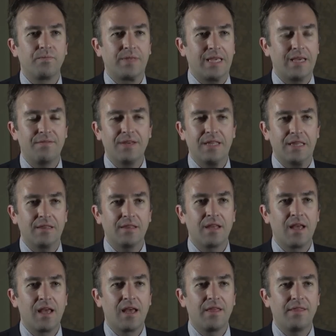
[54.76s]
given
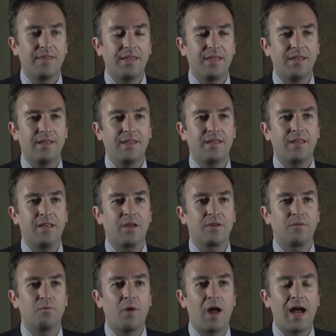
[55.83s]
the
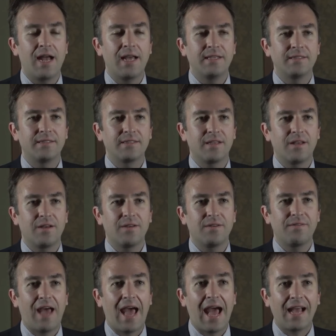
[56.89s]
rise
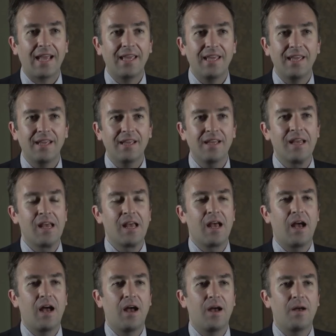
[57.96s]
of hacking
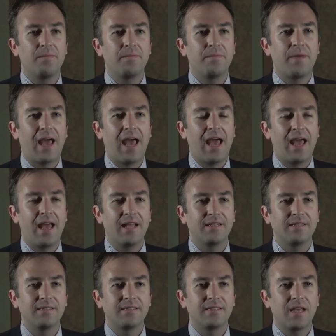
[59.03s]

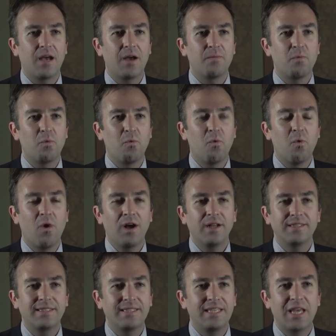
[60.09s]
and
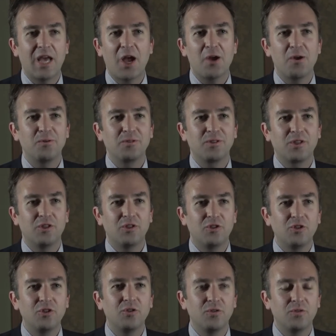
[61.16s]
what CIOs could
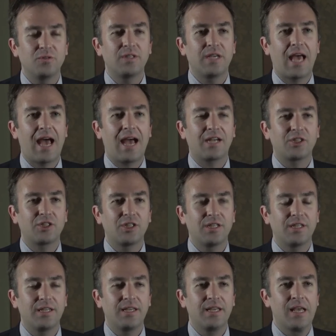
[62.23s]
do to
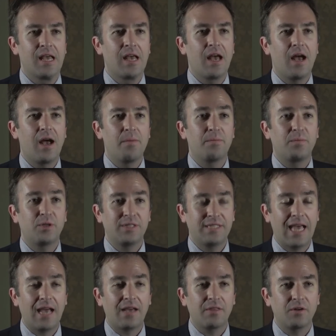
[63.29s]
actually
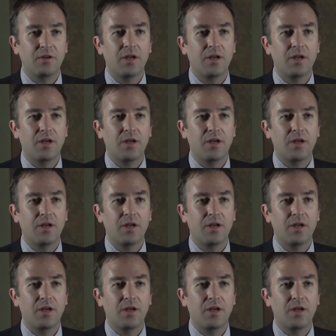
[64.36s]
protect their